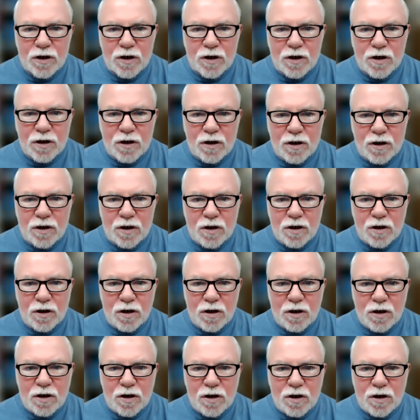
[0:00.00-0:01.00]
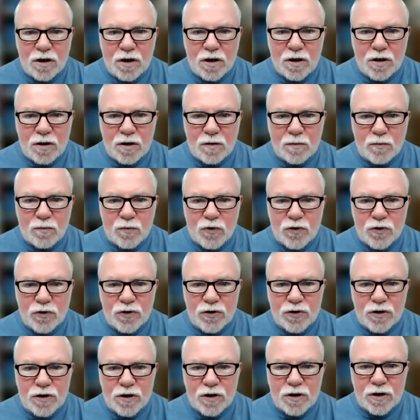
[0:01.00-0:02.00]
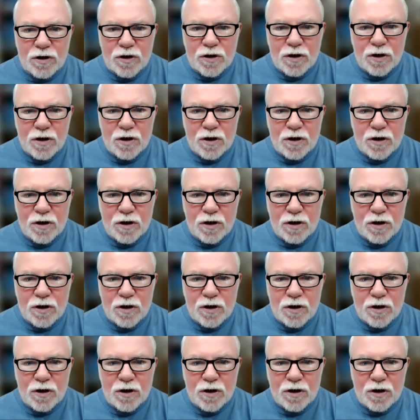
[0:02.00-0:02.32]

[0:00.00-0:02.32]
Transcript: uh, put the